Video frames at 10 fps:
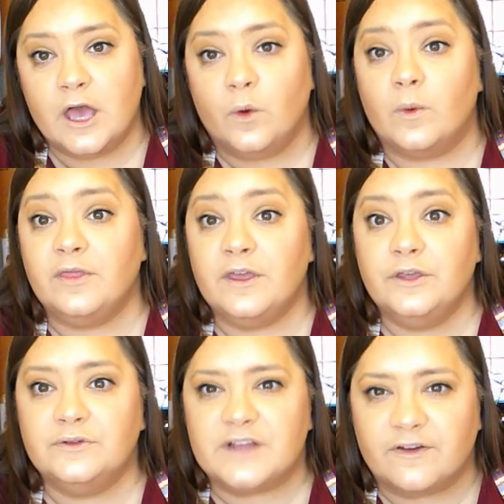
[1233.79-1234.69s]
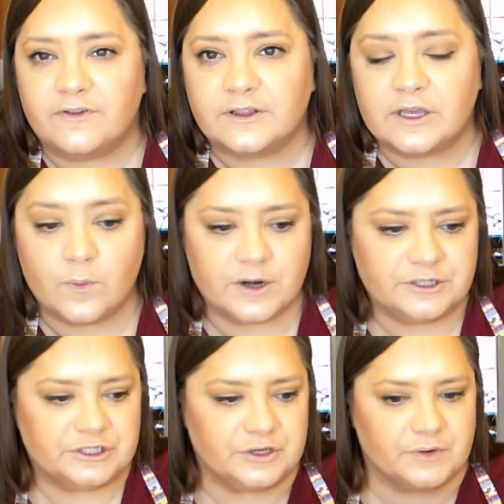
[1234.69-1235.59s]
One thing you definitely want
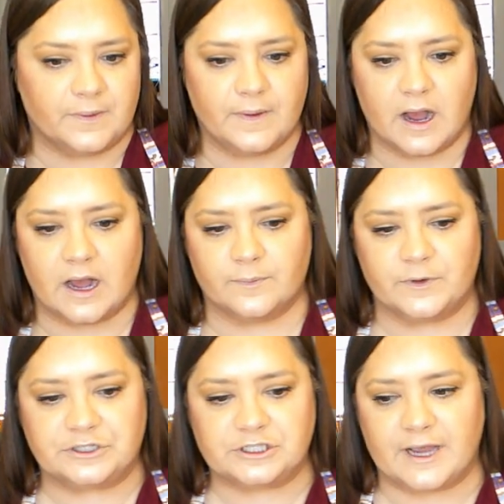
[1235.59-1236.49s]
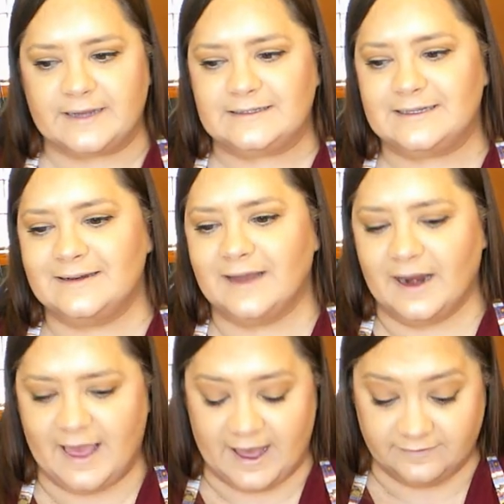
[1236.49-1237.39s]
to do, which I did not
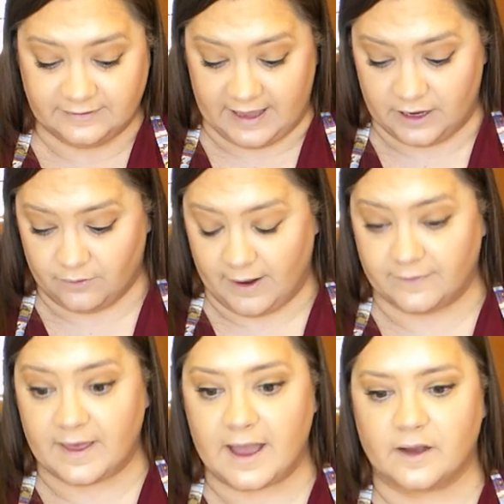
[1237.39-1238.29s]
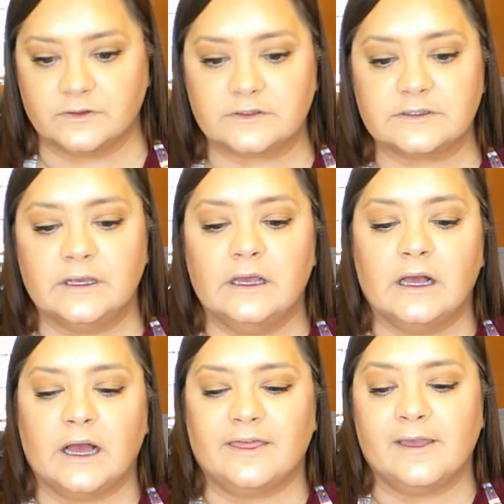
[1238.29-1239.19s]
have laying around the house,
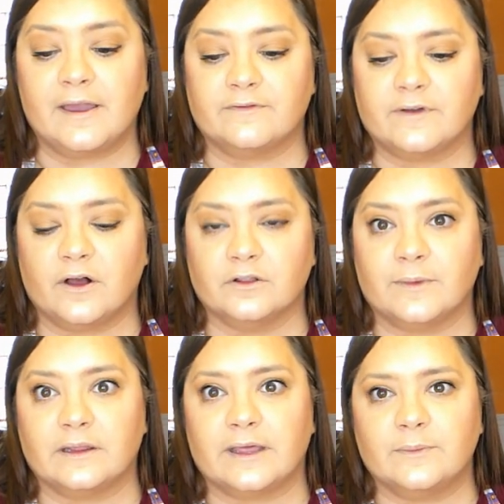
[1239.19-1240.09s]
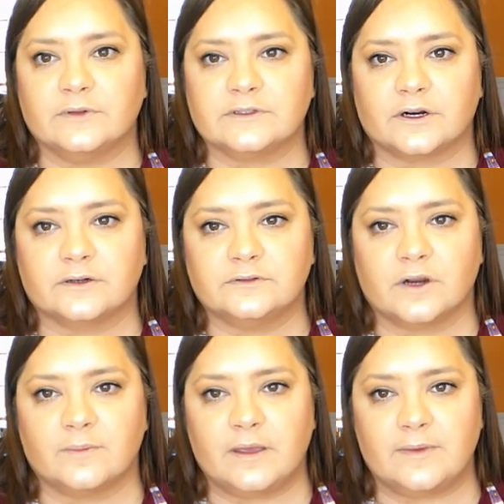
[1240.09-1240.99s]
I think all of my labels are
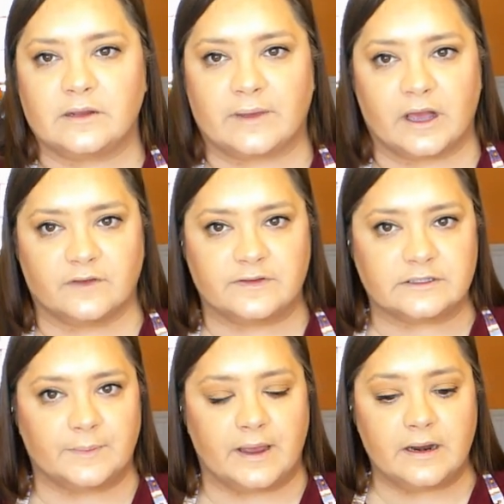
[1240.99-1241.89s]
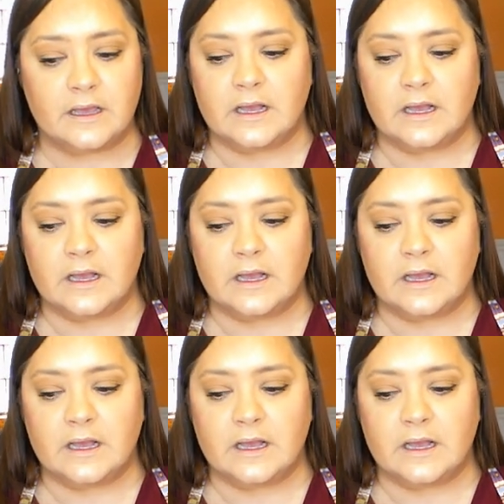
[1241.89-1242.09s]
maybe in my office, but